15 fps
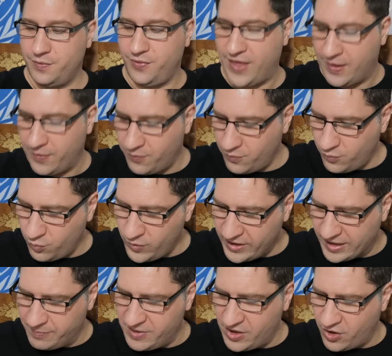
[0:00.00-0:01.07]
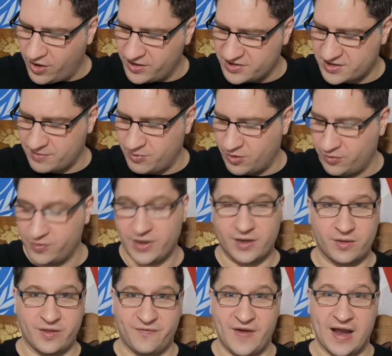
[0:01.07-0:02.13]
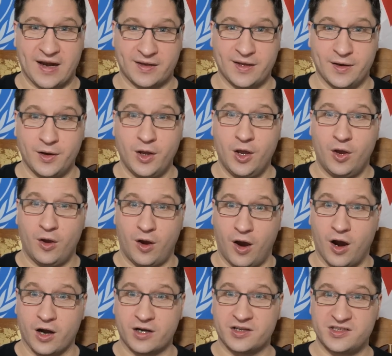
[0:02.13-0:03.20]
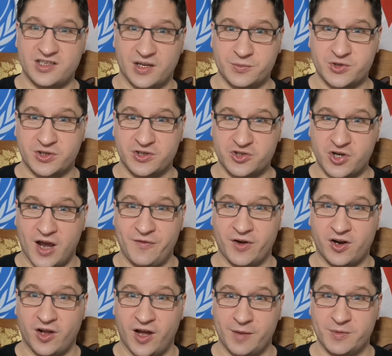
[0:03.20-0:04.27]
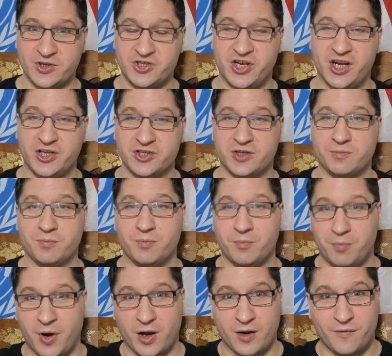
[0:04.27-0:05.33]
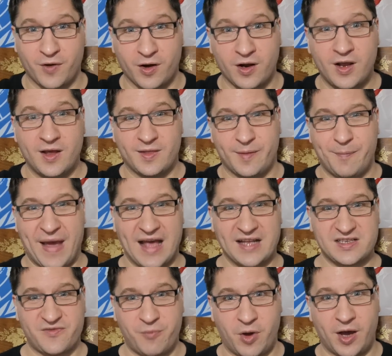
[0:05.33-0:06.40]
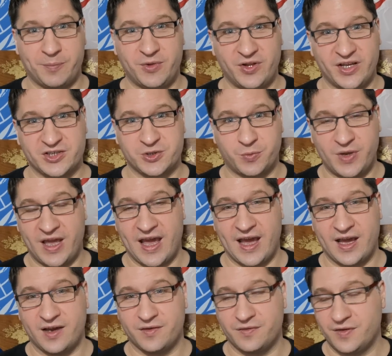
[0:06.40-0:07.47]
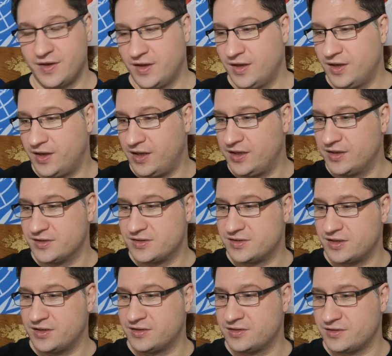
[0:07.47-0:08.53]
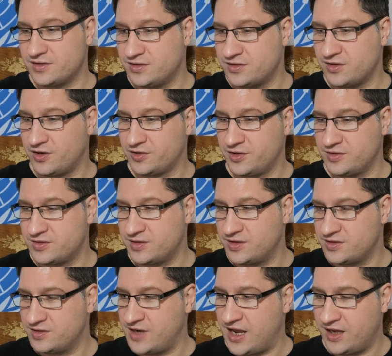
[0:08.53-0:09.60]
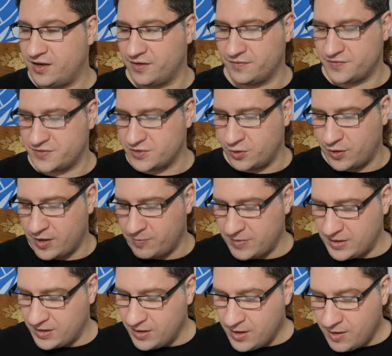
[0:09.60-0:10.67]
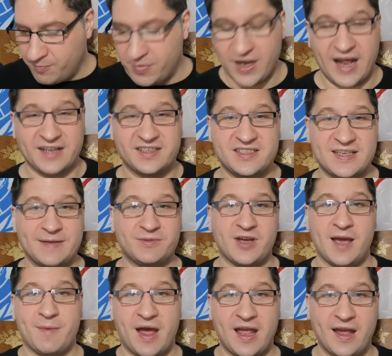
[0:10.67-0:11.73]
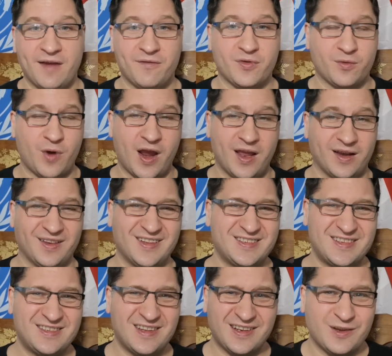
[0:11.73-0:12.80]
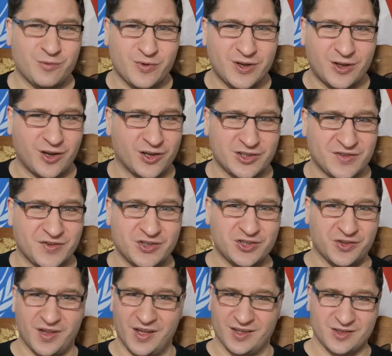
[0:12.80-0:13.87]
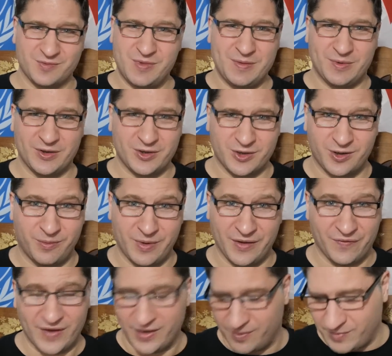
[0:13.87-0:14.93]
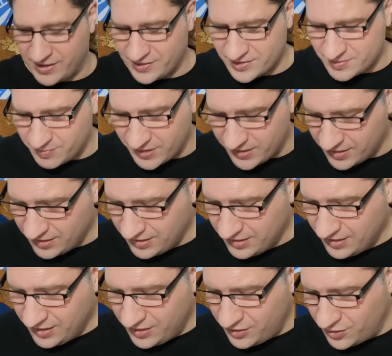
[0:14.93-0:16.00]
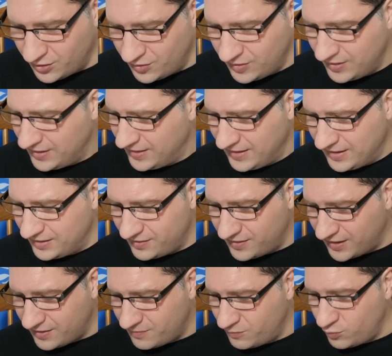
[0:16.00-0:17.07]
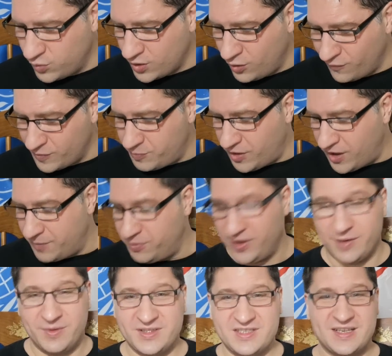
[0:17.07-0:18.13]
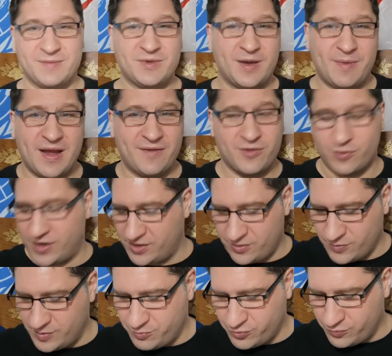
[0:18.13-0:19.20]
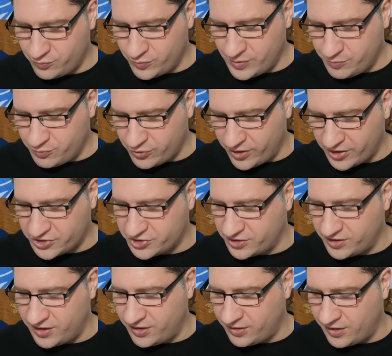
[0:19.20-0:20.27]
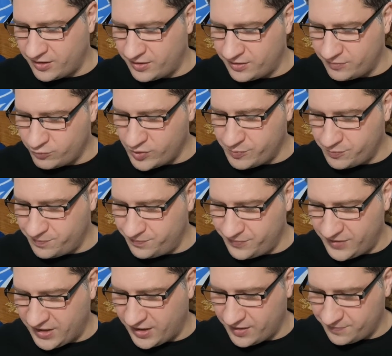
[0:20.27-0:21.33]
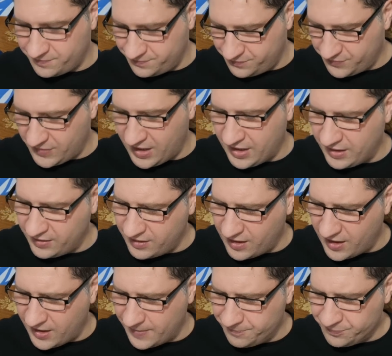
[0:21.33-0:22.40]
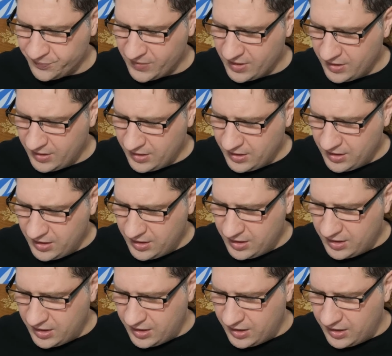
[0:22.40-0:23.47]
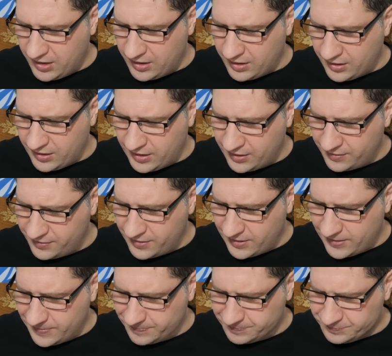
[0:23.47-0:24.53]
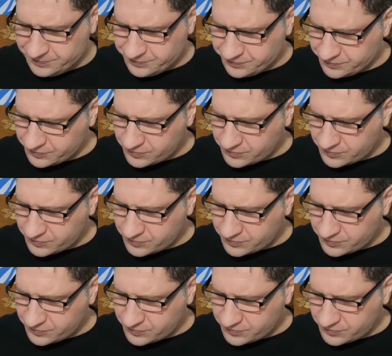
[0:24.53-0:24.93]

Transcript: then we can be honest about like the fact that our consumption is driving climate change and part of our the massive population we have is is is alt is, is negative. So I mean, but at the same time, I have the right, and this is like a real controversial thing. There's people out there that'll be offended by this, but you know, like we're overpopulated, but at the same time, I have the right to re- reproduction and uh, uh re- yeah, and uh, and um,